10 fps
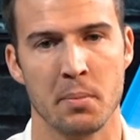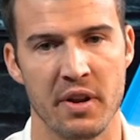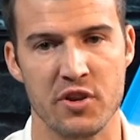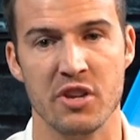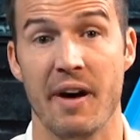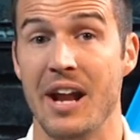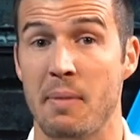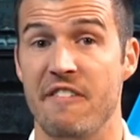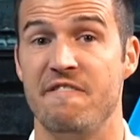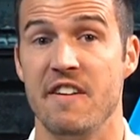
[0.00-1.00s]
but if you divide it
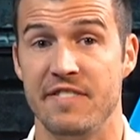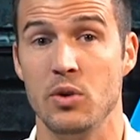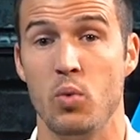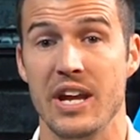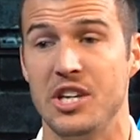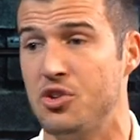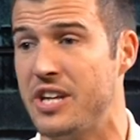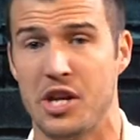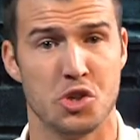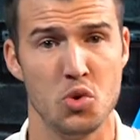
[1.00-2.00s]
by 50 weeks, you
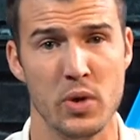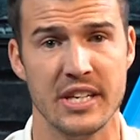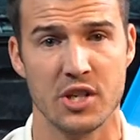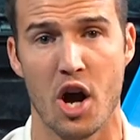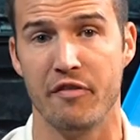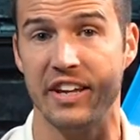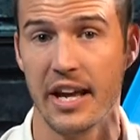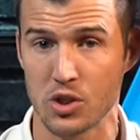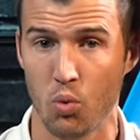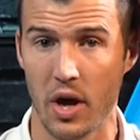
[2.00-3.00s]
take two weeks off,
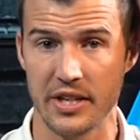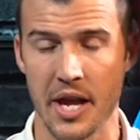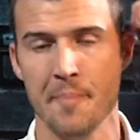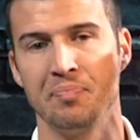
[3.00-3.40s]
guess what?